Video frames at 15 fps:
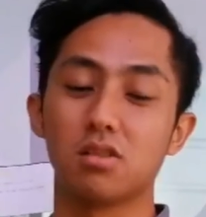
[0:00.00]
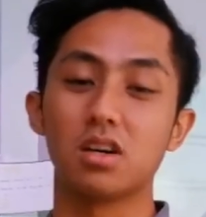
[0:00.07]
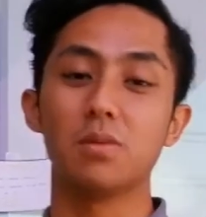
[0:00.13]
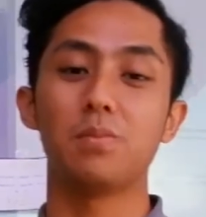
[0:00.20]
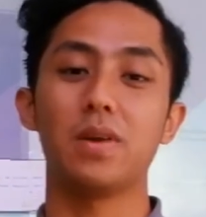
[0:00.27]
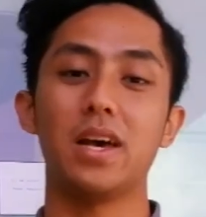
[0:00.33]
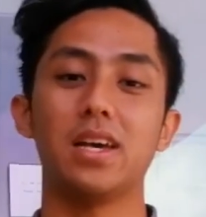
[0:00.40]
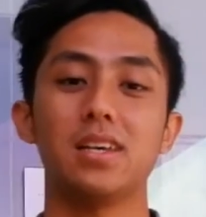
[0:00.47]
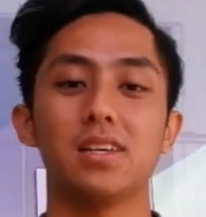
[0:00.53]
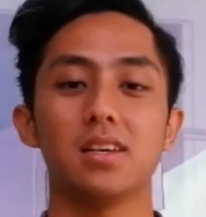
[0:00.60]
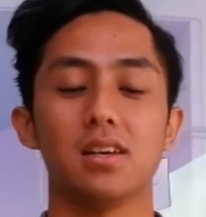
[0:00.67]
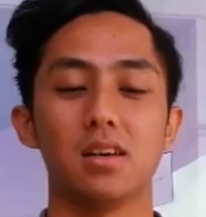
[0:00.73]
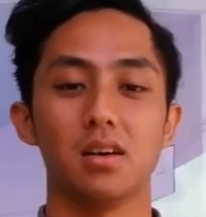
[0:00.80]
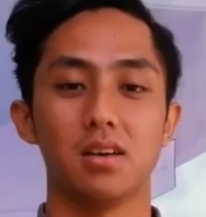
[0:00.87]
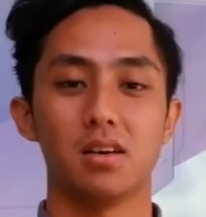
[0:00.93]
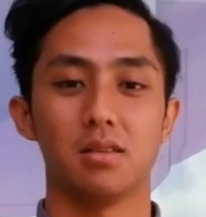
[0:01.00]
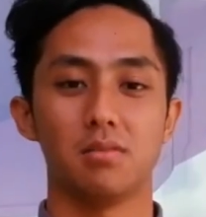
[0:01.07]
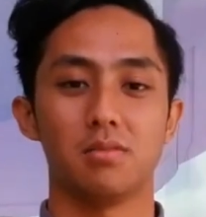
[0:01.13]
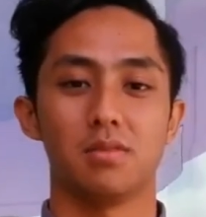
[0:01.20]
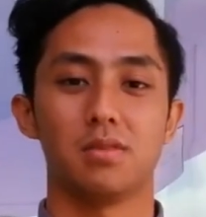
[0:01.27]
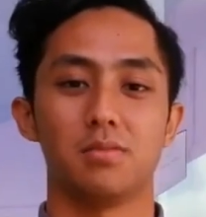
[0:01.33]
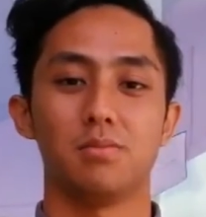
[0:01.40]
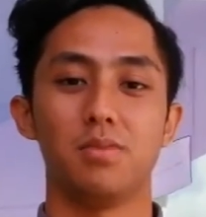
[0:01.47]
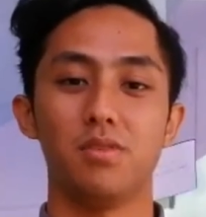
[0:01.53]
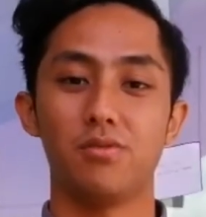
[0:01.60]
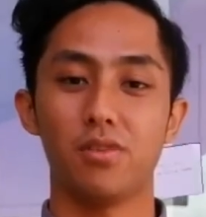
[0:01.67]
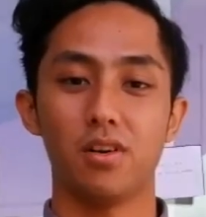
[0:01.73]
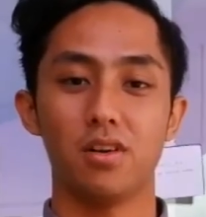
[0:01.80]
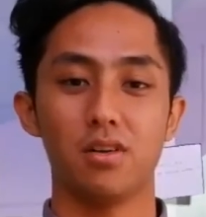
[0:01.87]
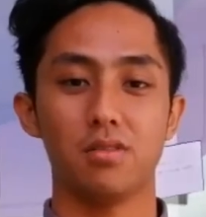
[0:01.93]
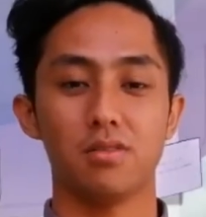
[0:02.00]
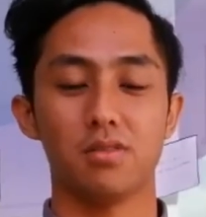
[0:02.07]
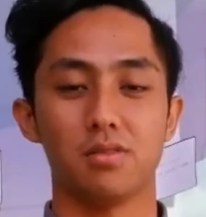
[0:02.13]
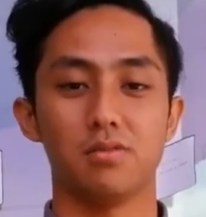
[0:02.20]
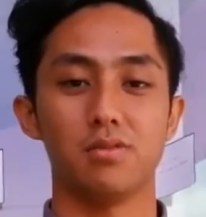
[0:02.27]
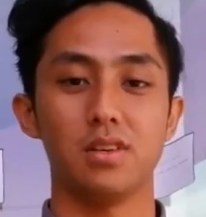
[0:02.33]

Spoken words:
to apply before